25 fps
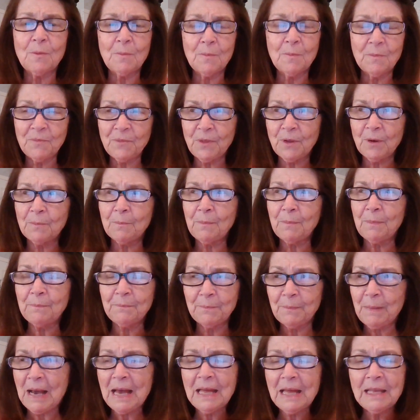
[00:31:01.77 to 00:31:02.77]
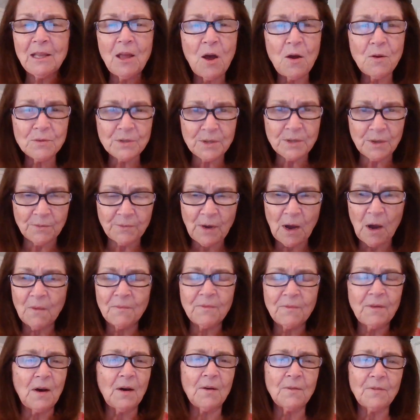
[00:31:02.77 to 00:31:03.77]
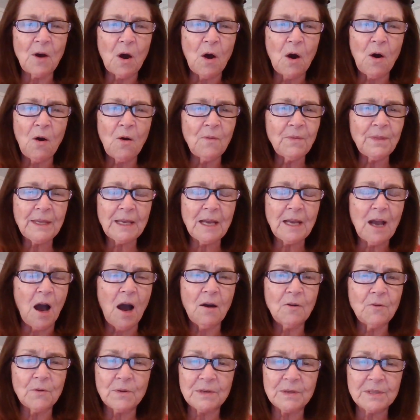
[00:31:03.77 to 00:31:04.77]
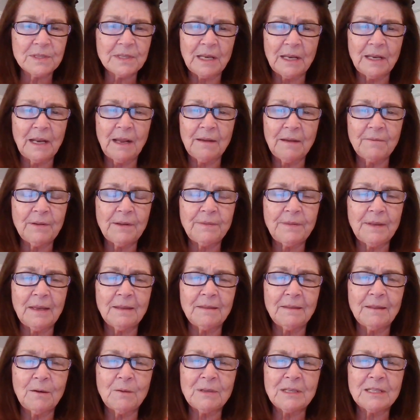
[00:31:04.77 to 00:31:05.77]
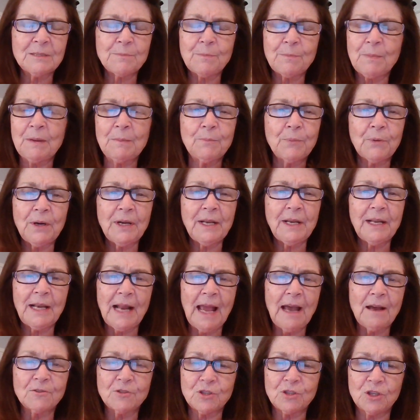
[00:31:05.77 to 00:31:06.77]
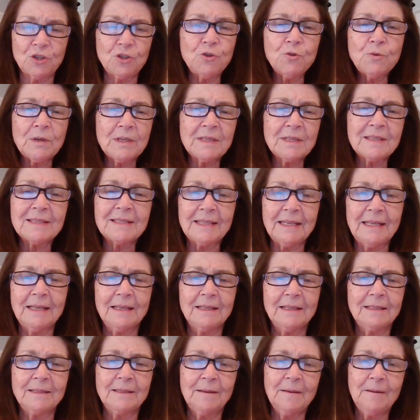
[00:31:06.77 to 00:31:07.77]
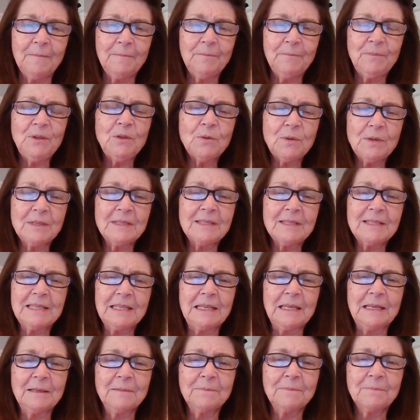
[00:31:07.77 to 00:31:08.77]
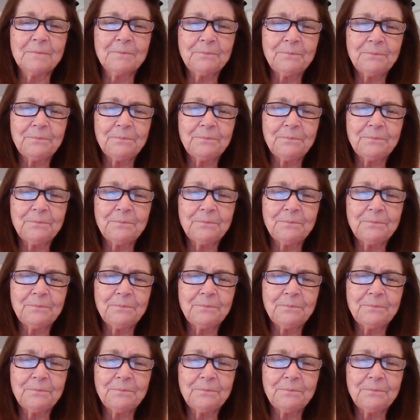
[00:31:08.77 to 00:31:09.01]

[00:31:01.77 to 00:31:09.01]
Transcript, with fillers: the, the bylaws of, of, of all the Congress and everything that has been printed out, and you can see it. You can see it.